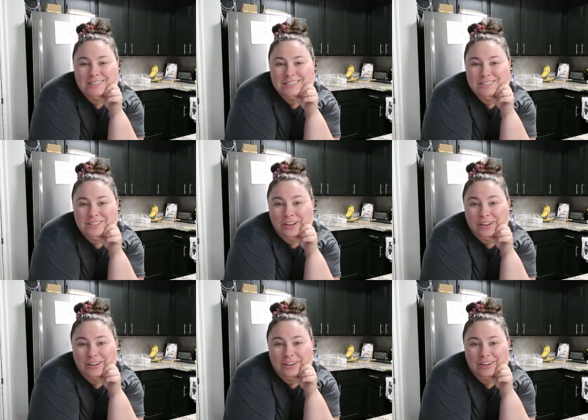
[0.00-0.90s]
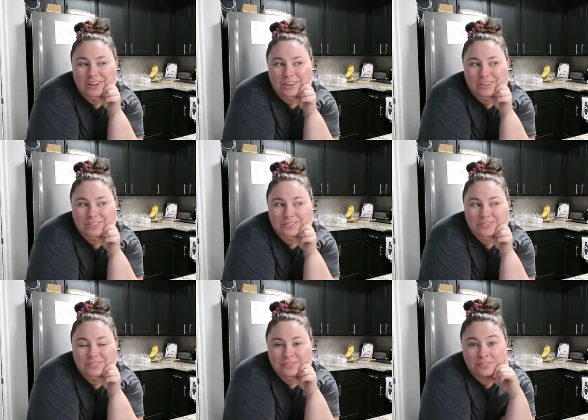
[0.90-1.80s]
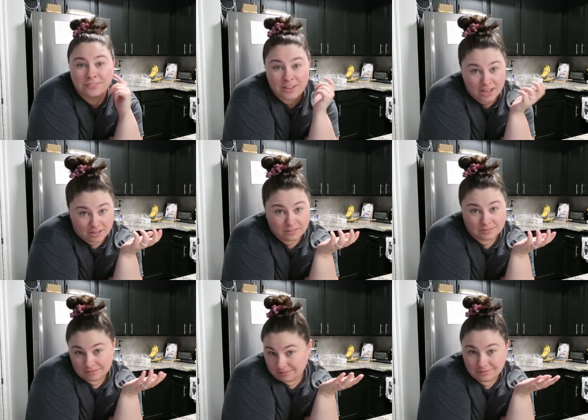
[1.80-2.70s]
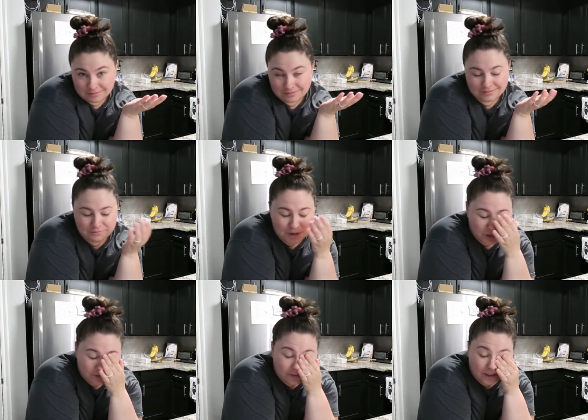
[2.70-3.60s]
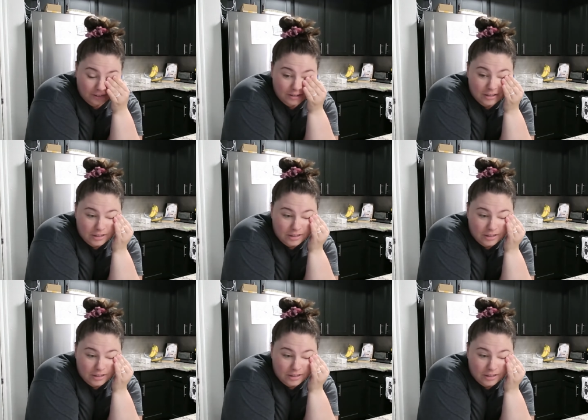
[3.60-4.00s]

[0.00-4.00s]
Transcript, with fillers: So fail, major fail.